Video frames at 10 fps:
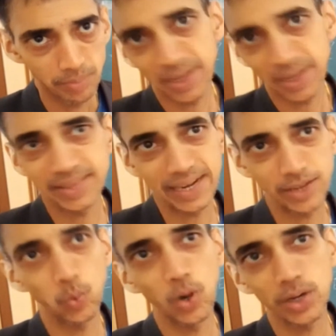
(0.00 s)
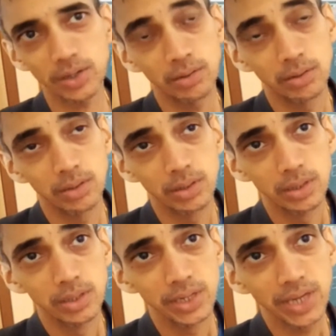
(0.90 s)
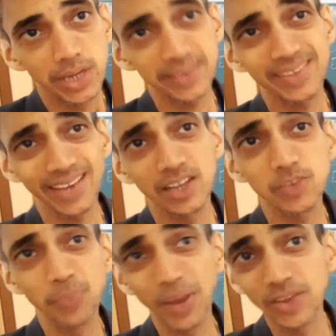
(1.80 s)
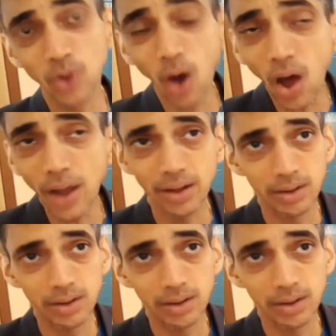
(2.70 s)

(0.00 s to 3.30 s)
because that is what KCL is based on.